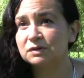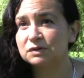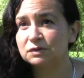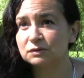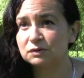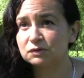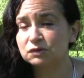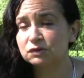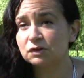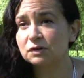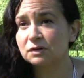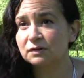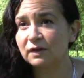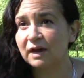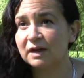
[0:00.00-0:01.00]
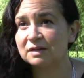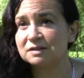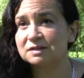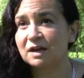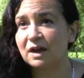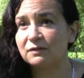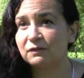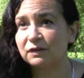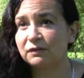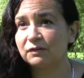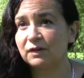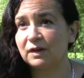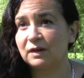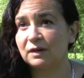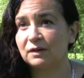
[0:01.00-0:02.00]
to ensure that
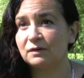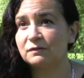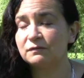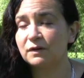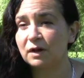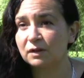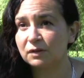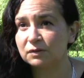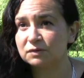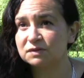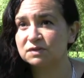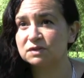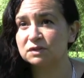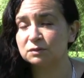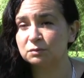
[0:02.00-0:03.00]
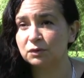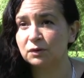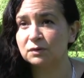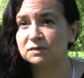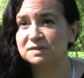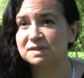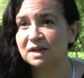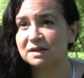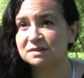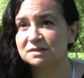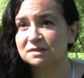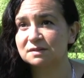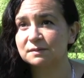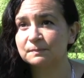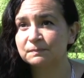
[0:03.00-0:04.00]
everything follows due
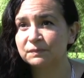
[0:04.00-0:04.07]
process.